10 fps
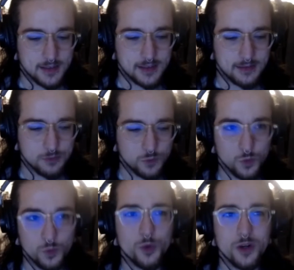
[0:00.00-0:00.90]

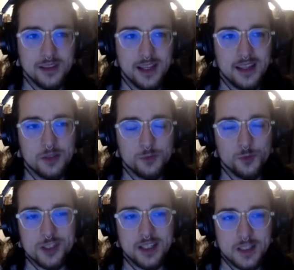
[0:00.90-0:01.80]
wouldn't like, it
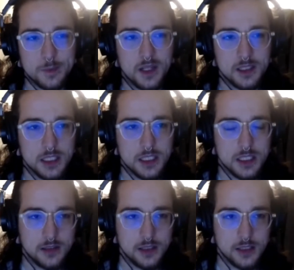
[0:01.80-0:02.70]
wasn't expected
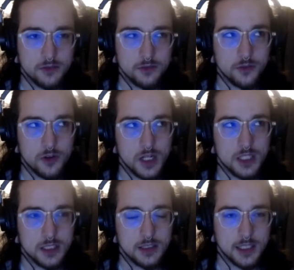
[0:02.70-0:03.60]
for it
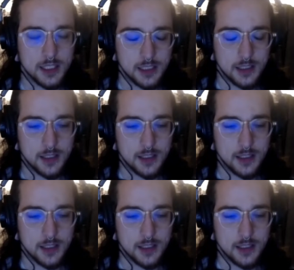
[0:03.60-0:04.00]
to like,